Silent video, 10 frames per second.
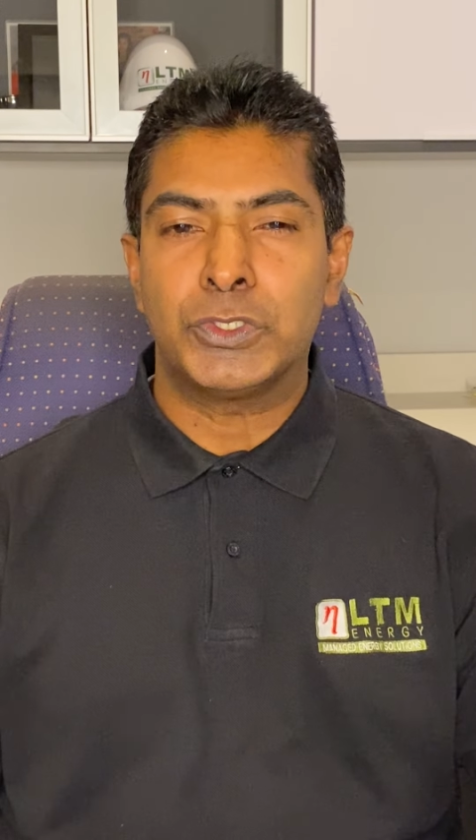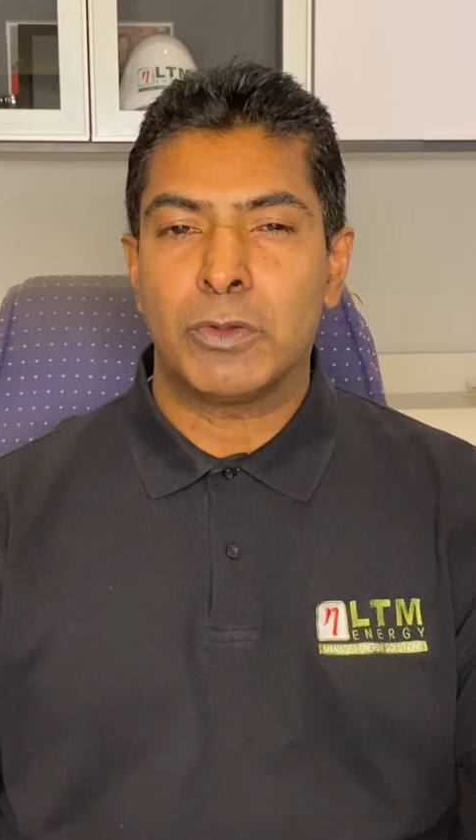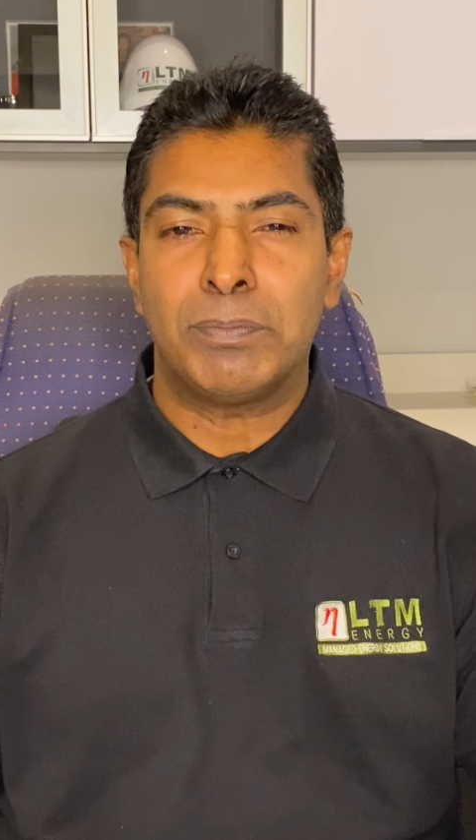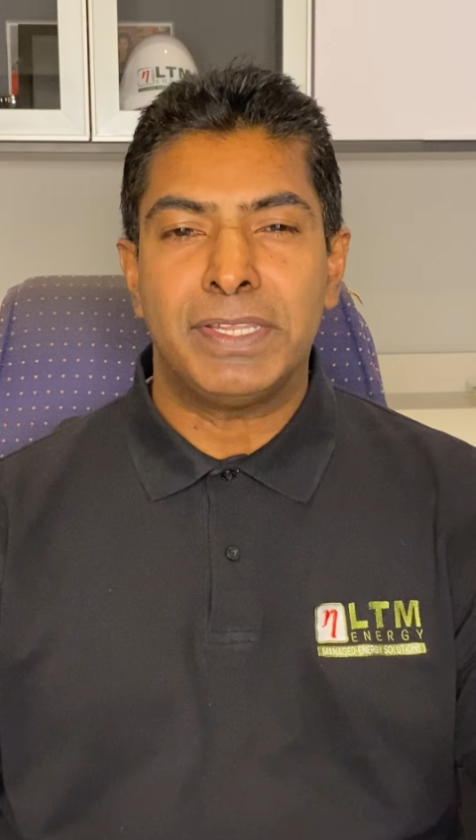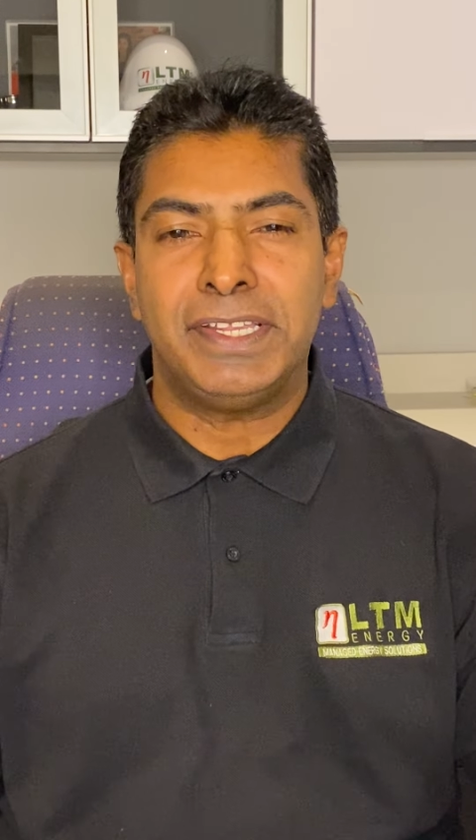
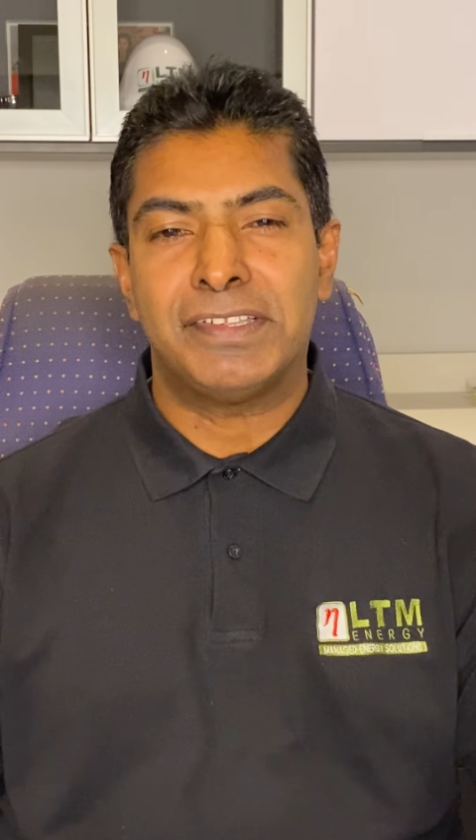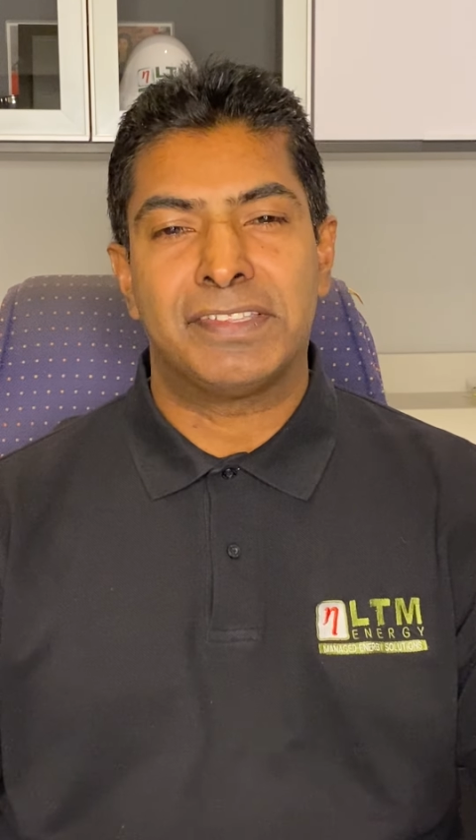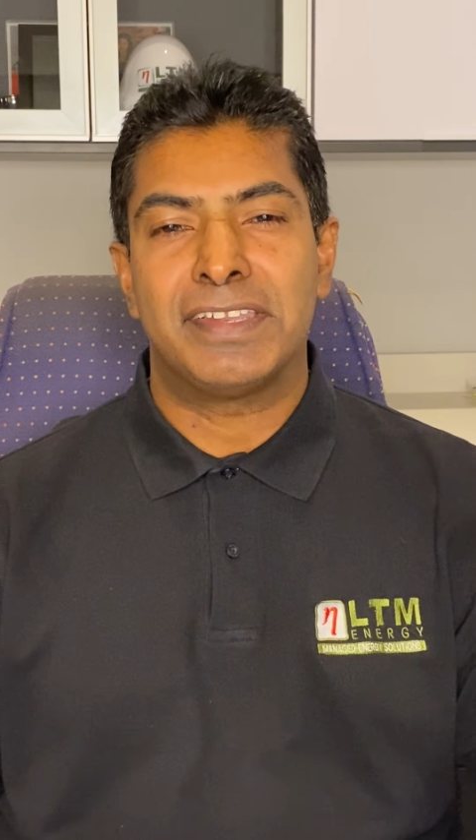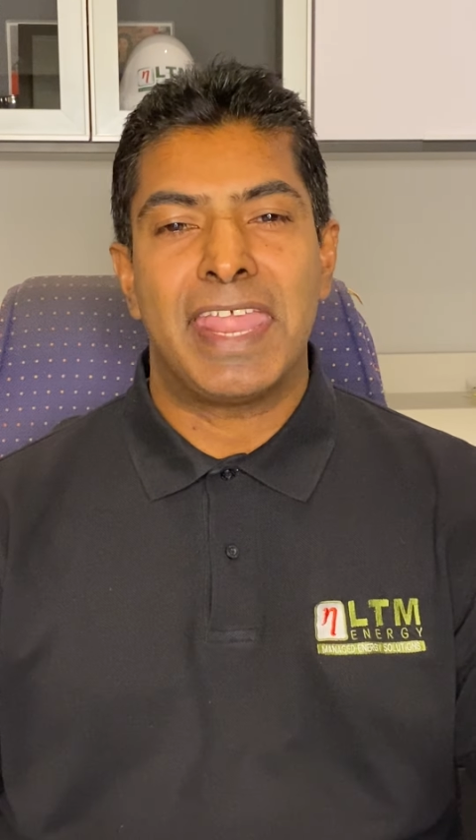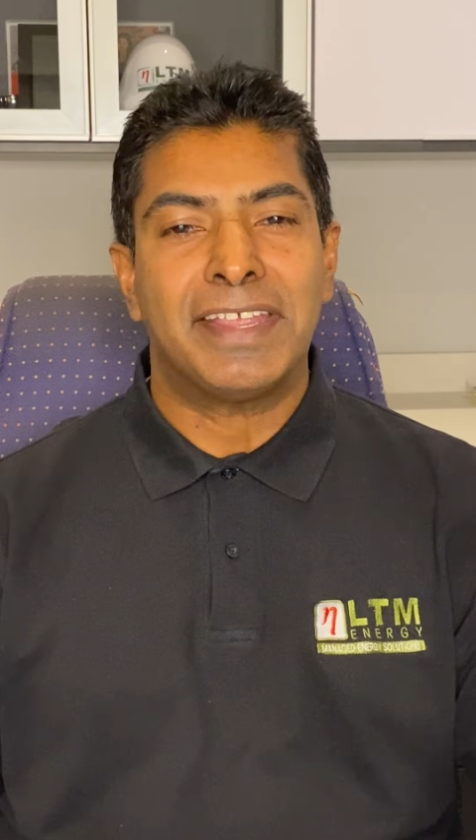completes
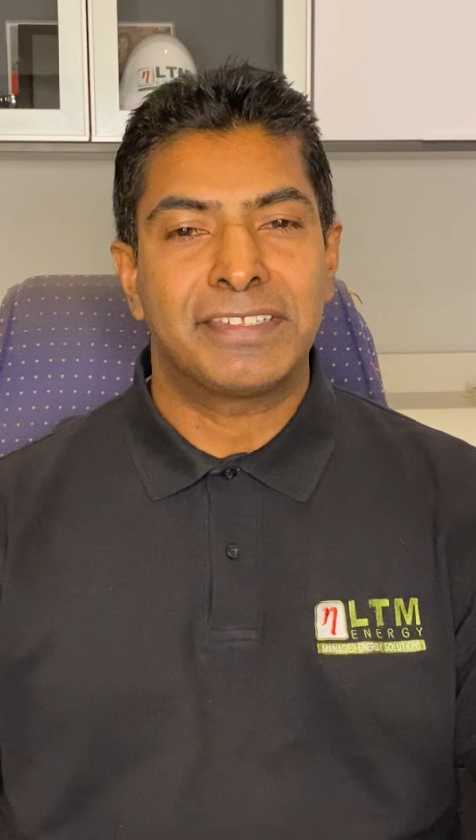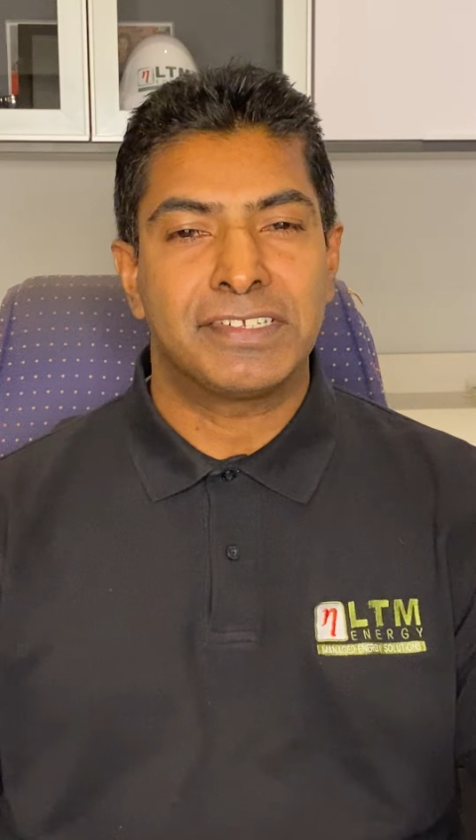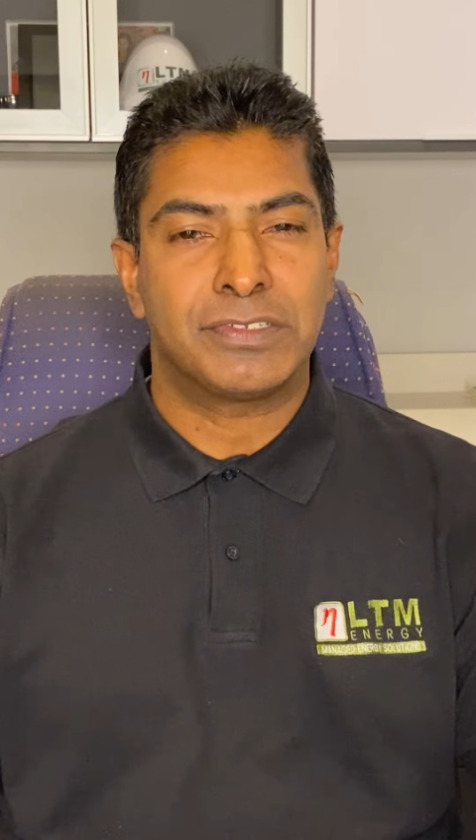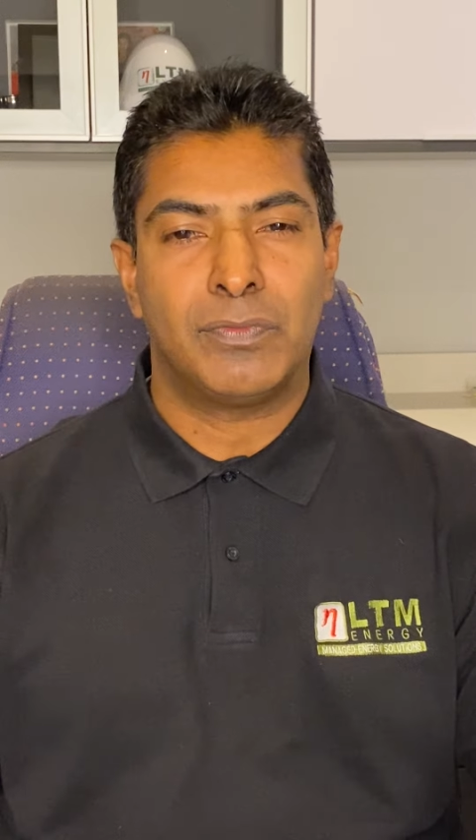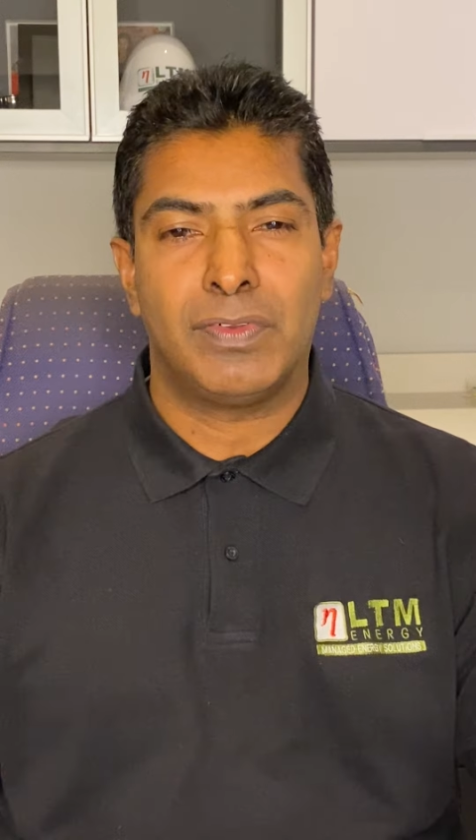the
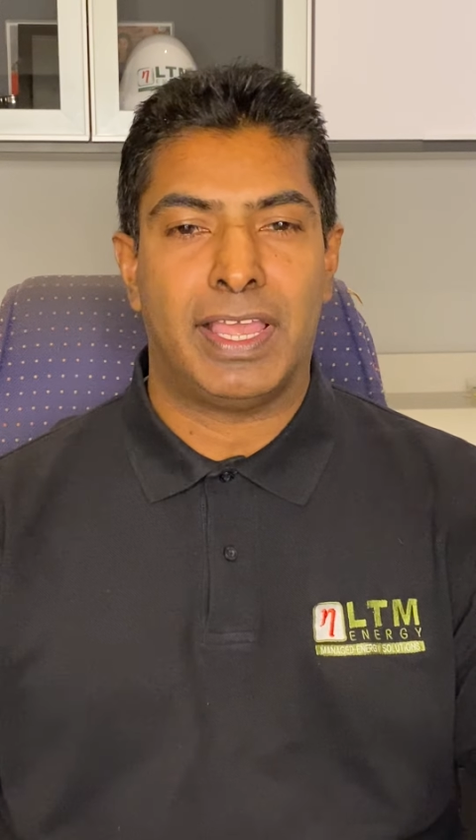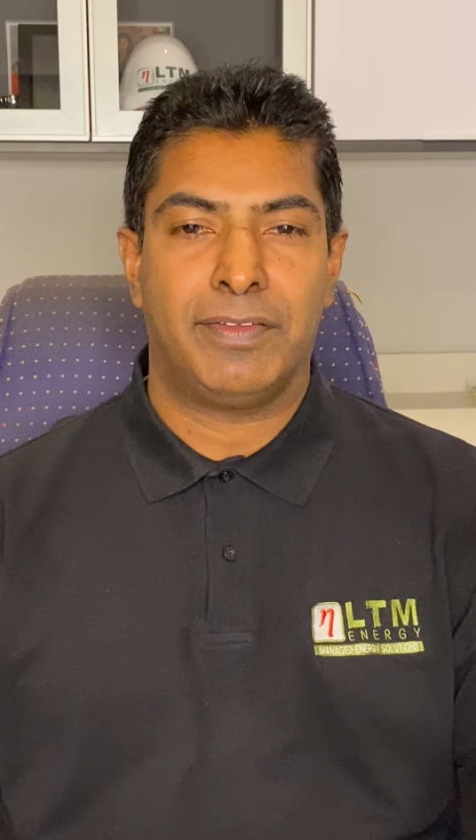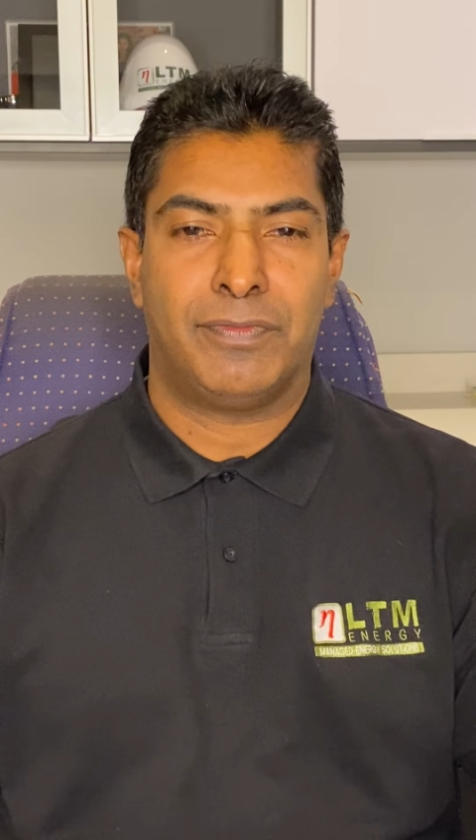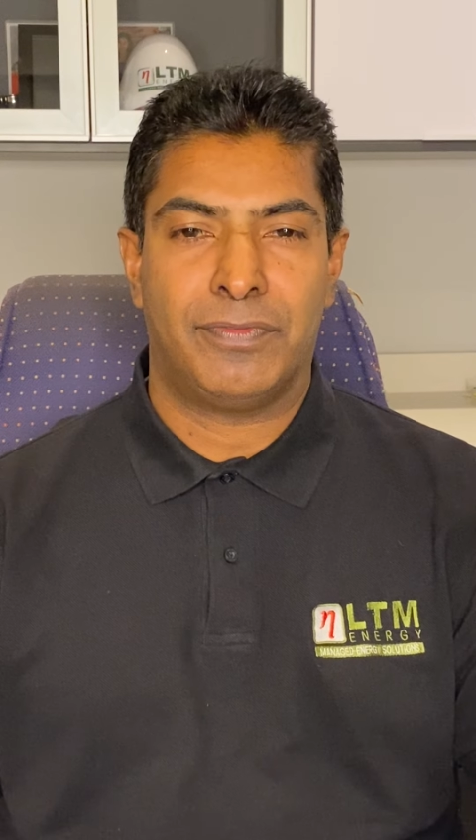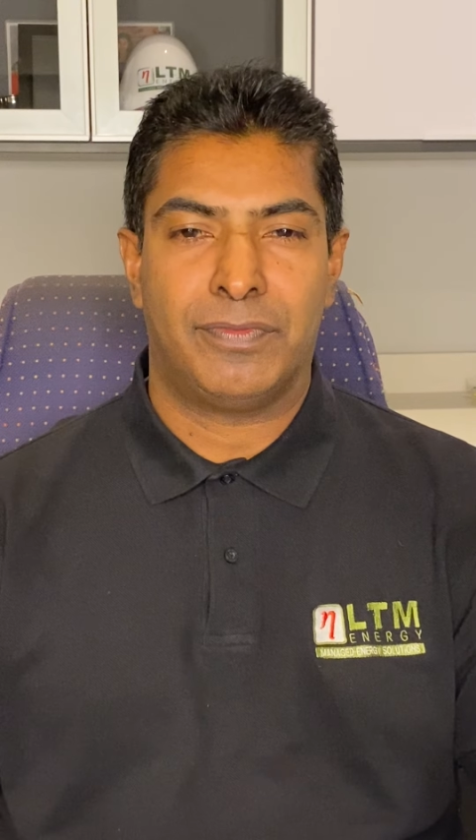nexus of life.